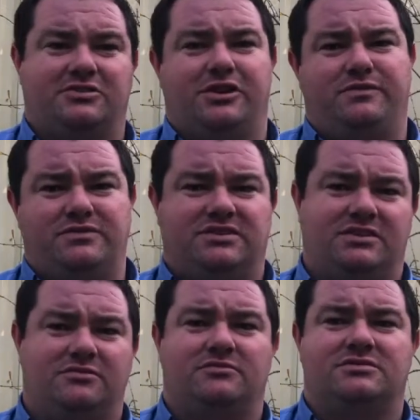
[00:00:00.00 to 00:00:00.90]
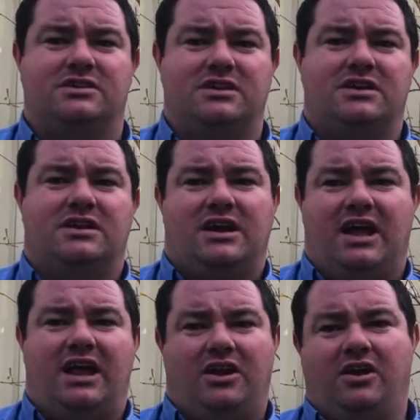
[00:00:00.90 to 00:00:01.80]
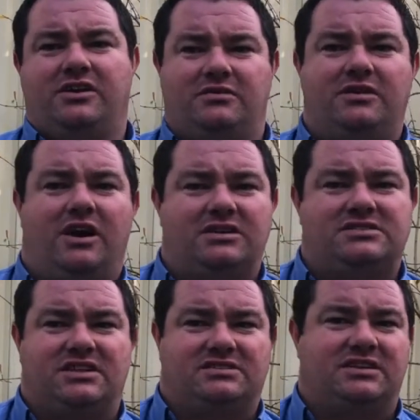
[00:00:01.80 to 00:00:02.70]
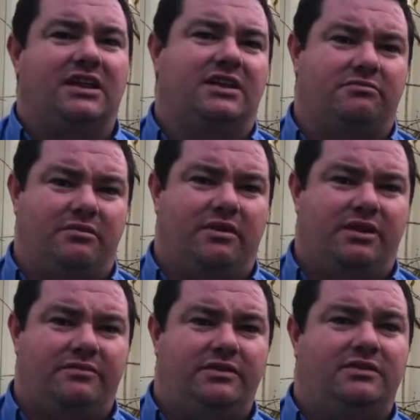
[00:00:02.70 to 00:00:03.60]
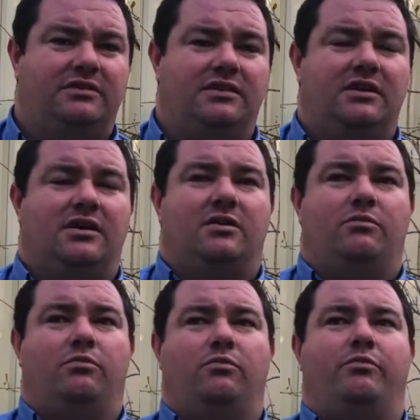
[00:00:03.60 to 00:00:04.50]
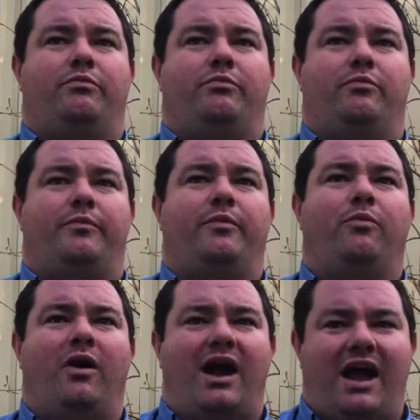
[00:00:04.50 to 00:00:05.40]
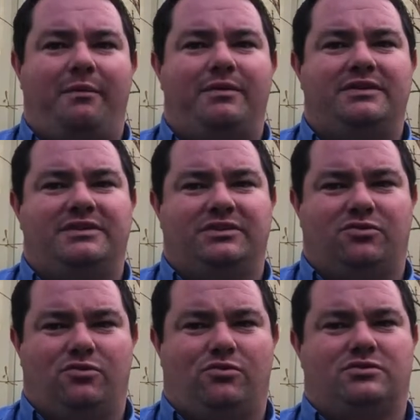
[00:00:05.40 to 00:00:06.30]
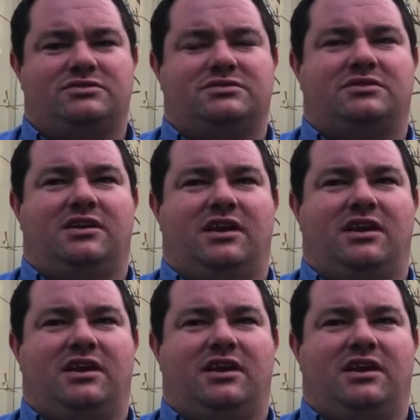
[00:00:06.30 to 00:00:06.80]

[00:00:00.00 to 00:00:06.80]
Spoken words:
learn a few skills, and I could start a career out of it. But what happened in the course,